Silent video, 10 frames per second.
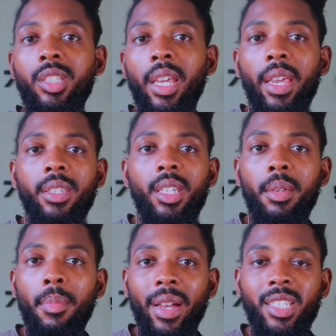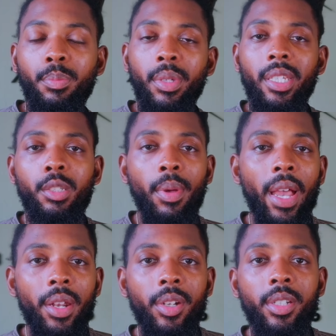change in my speech
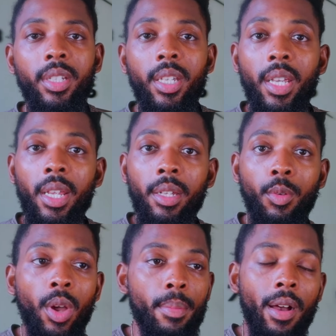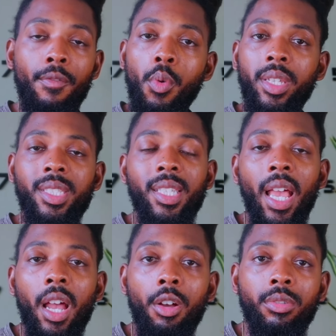pattern and the way my voice
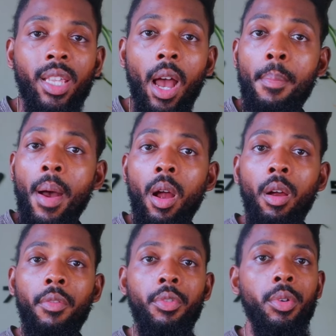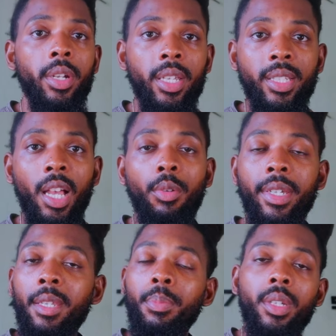sounds, how powerful it is, how
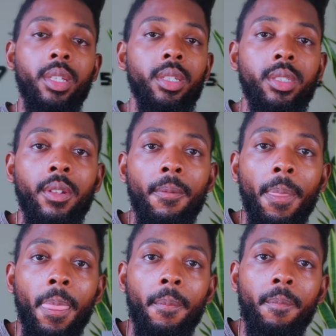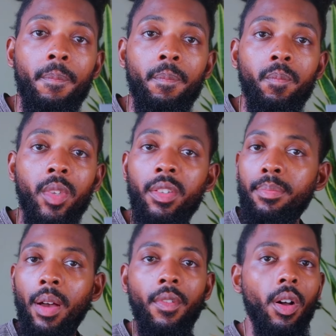deep it is, even
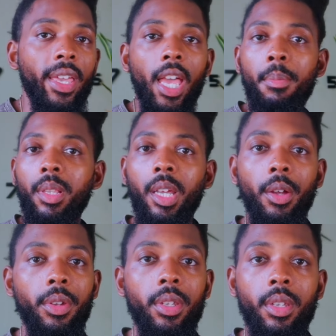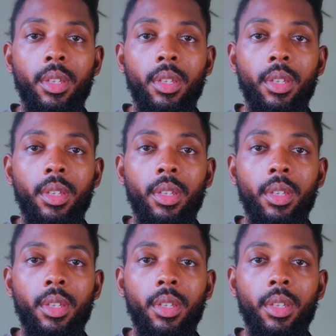my vocabulary.